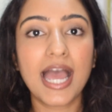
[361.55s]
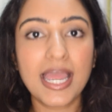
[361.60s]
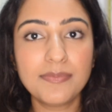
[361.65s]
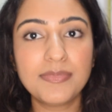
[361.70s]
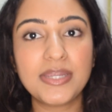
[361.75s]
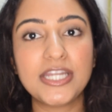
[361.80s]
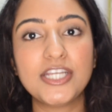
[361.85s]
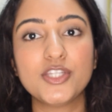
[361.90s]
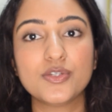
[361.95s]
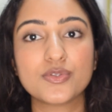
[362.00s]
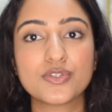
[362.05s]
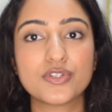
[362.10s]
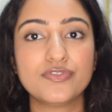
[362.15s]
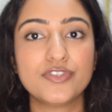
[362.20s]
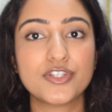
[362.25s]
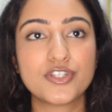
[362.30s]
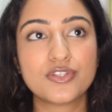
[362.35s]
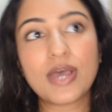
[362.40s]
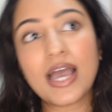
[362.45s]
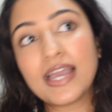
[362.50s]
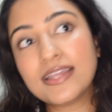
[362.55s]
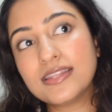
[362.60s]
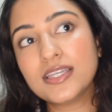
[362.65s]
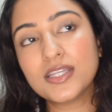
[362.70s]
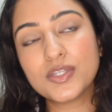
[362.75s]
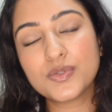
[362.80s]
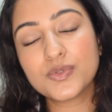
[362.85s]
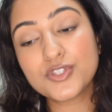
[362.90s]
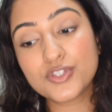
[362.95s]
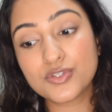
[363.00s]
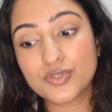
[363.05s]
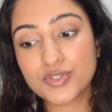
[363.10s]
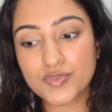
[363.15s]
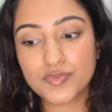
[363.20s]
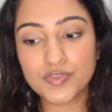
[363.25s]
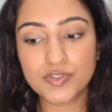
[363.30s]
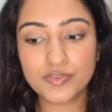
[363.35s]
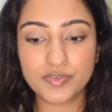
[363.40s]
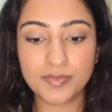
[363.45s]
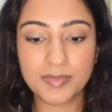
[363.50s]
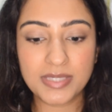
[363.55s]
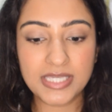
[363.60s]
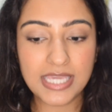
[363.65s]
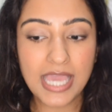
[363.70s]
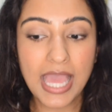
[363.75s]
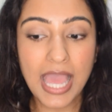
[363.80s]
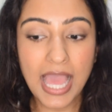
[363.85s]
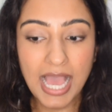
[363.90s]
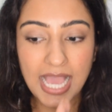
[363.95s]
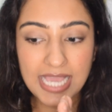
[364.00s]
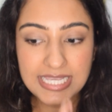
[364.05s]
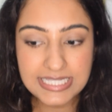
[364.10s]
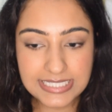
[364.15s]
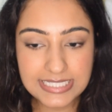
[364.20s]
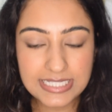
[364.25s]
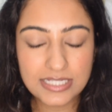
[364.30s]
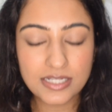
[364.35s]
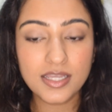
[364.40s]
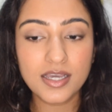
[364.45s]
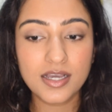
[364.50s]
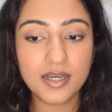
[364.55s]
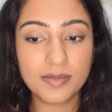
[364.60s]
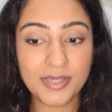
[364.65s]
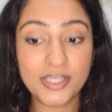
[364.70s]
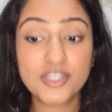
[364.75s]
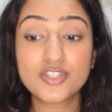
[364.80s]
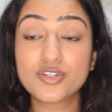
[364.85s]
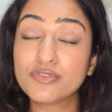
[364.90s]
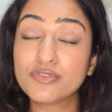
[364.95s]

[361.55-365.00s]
I made use of it, so I think it was useful for me. I still make sure to